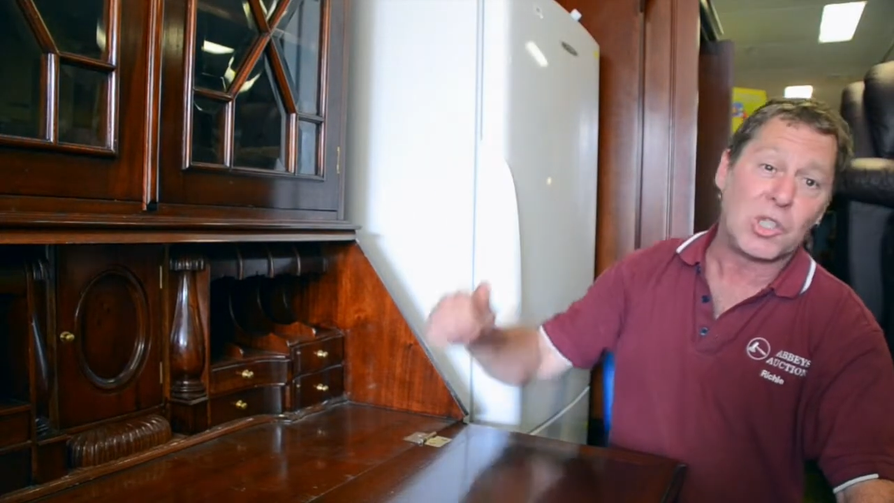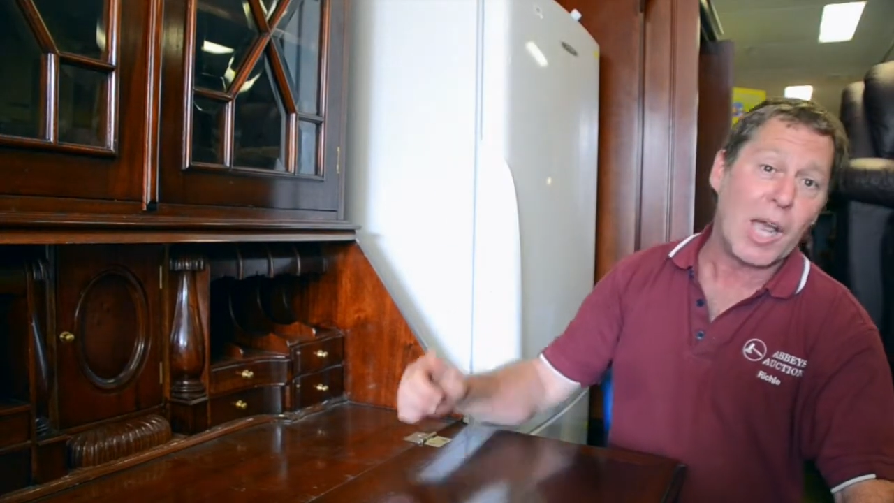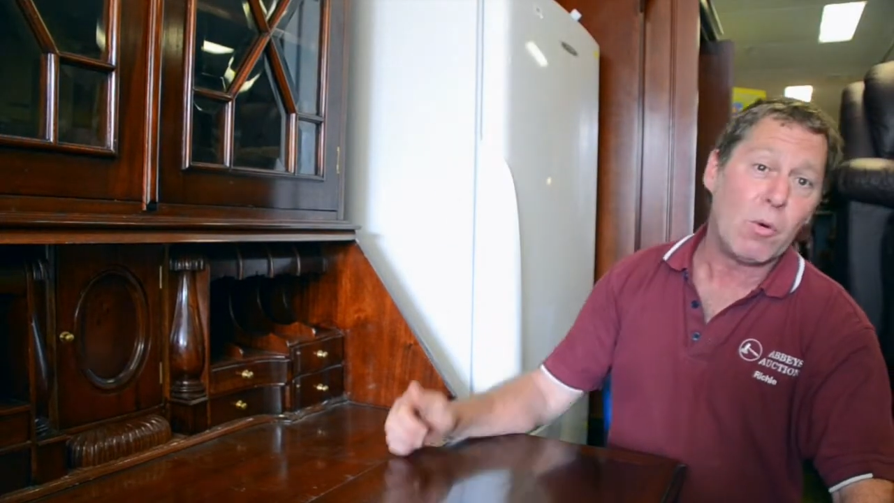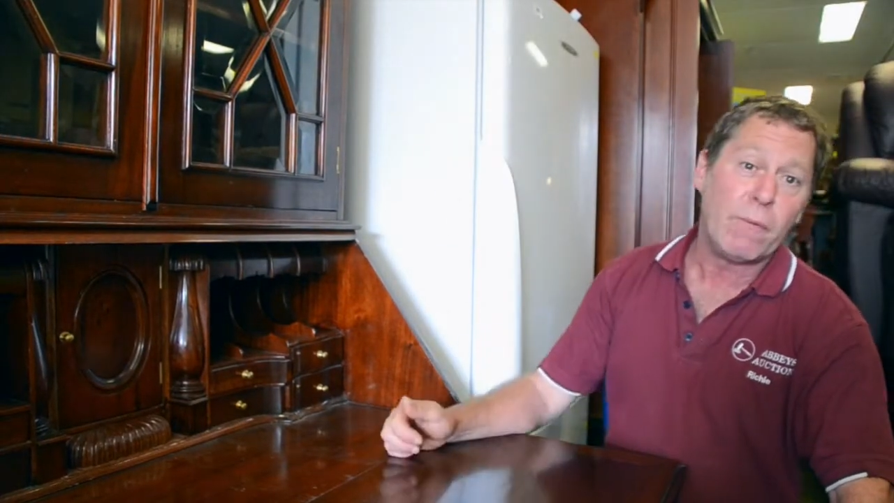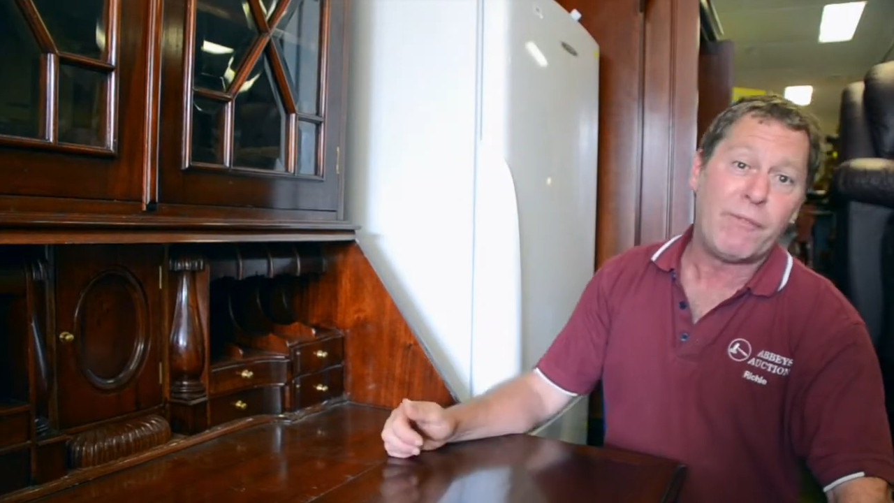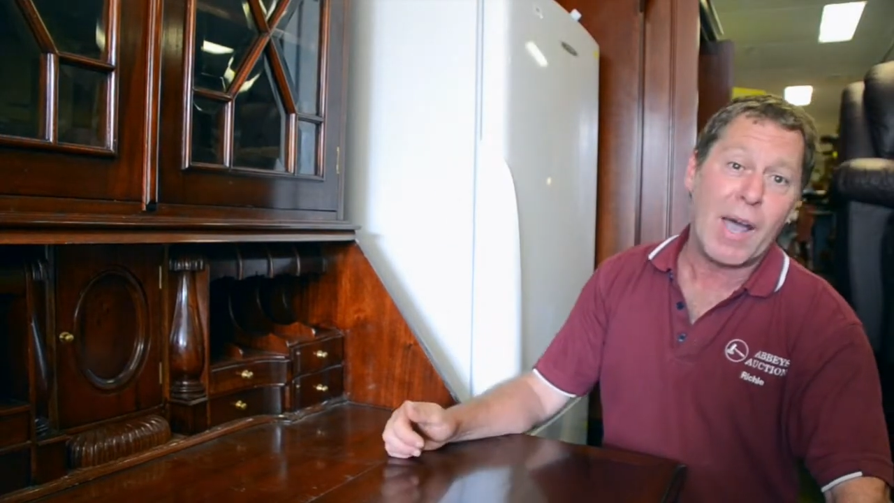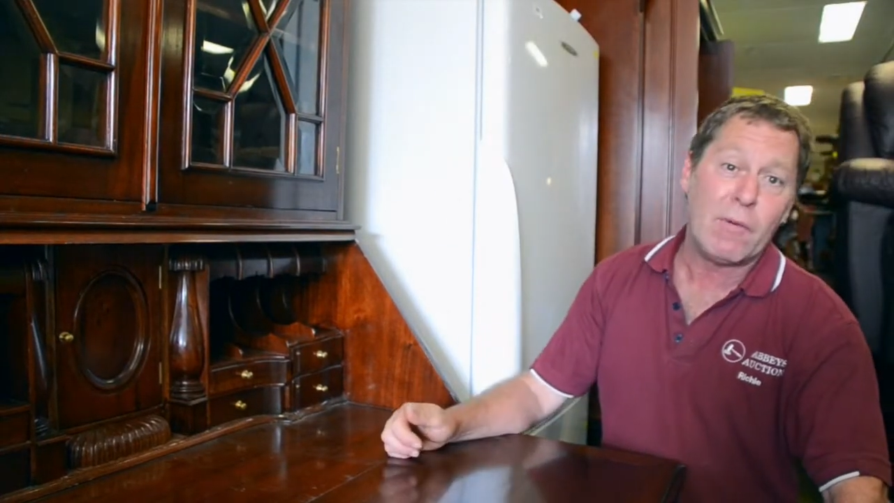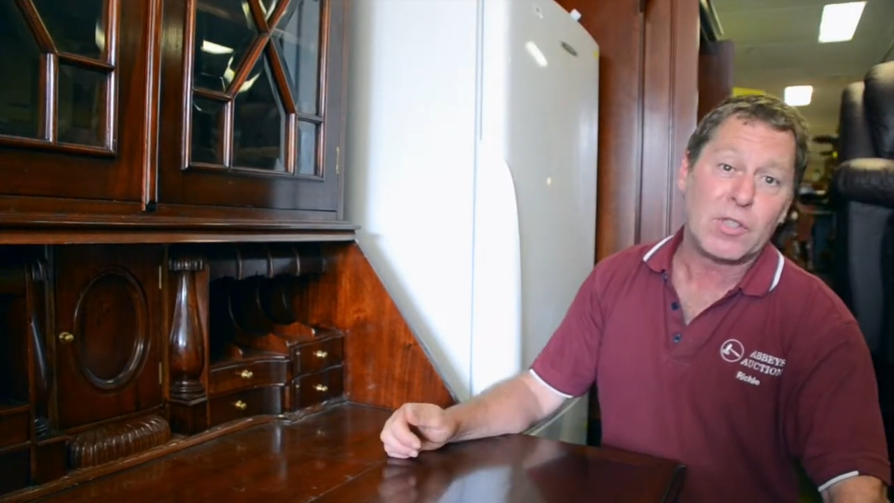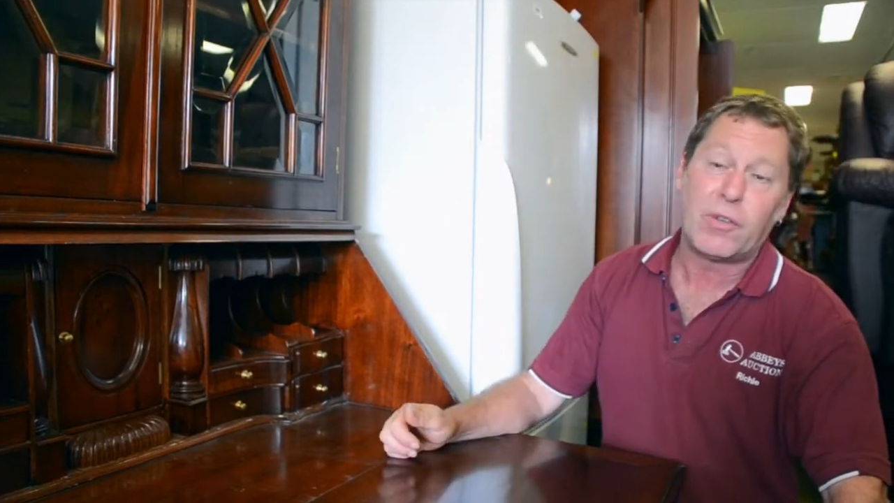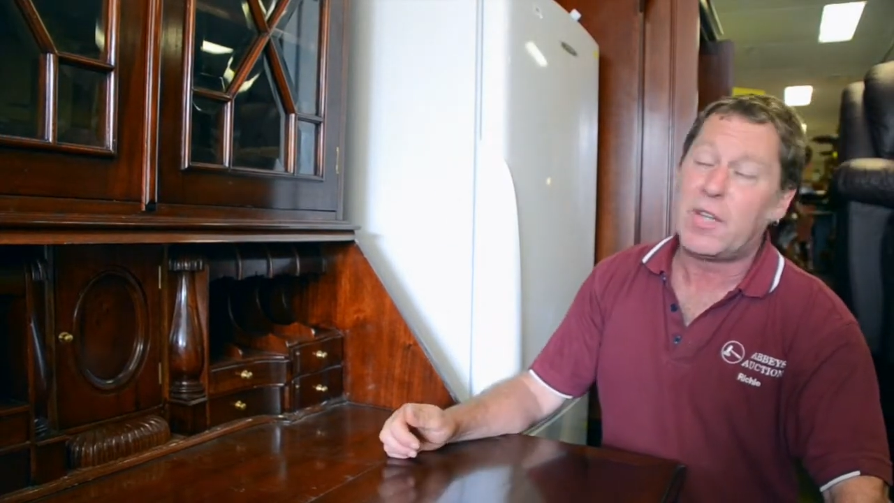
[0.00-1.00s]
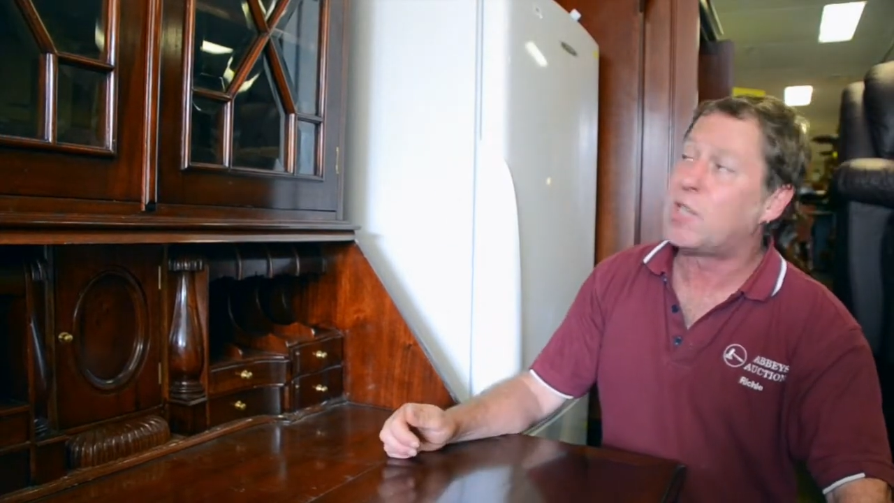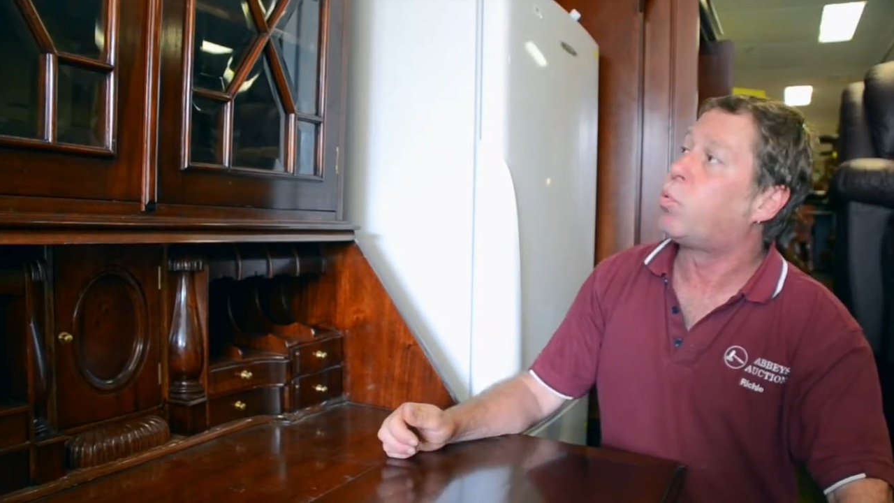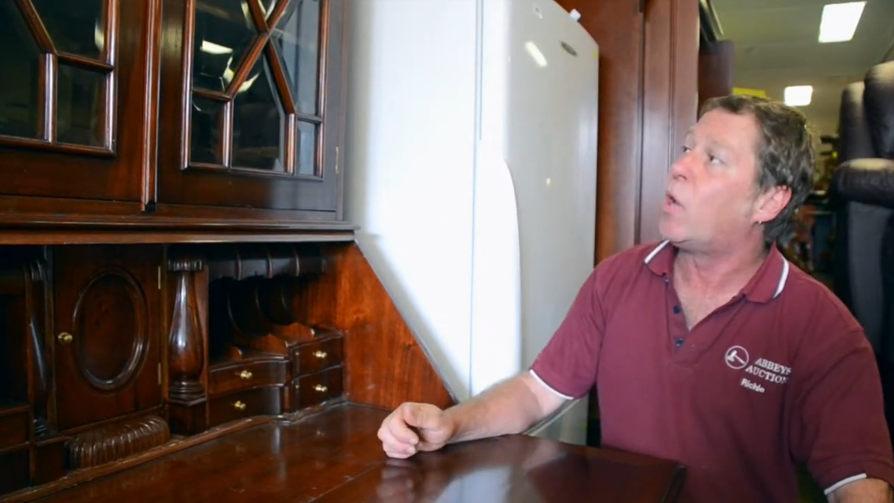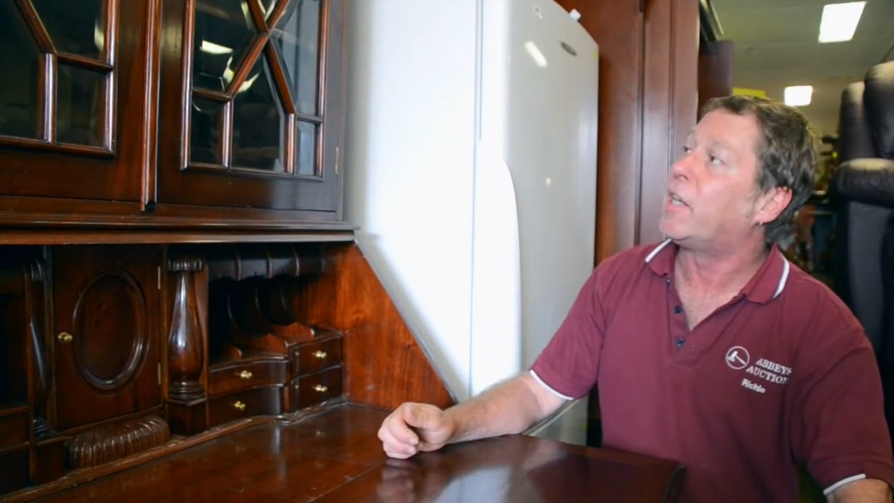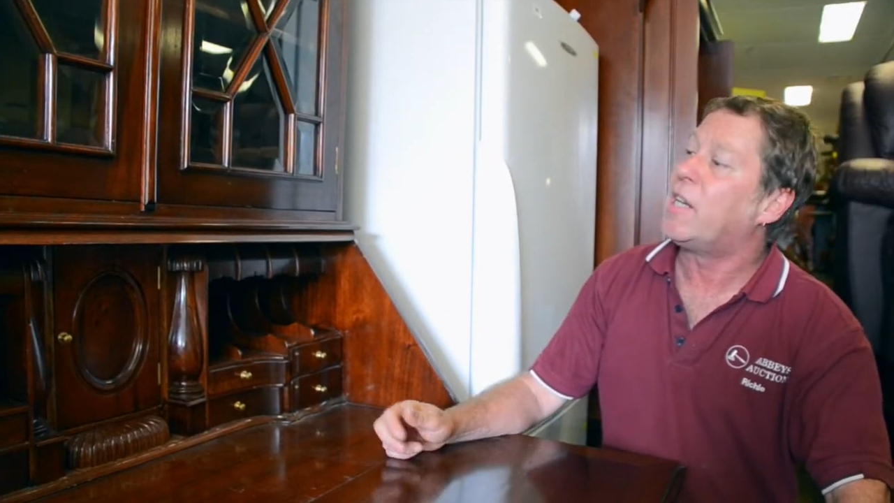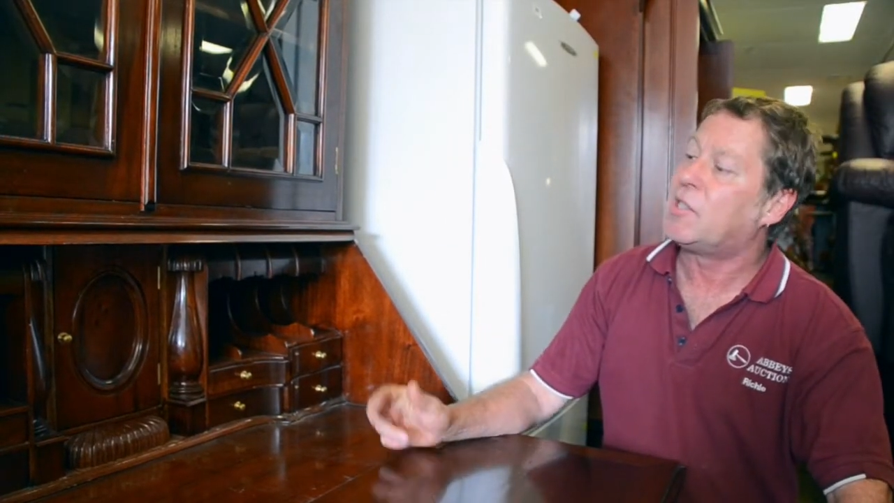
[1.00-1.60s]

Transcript: showroom favourites for this week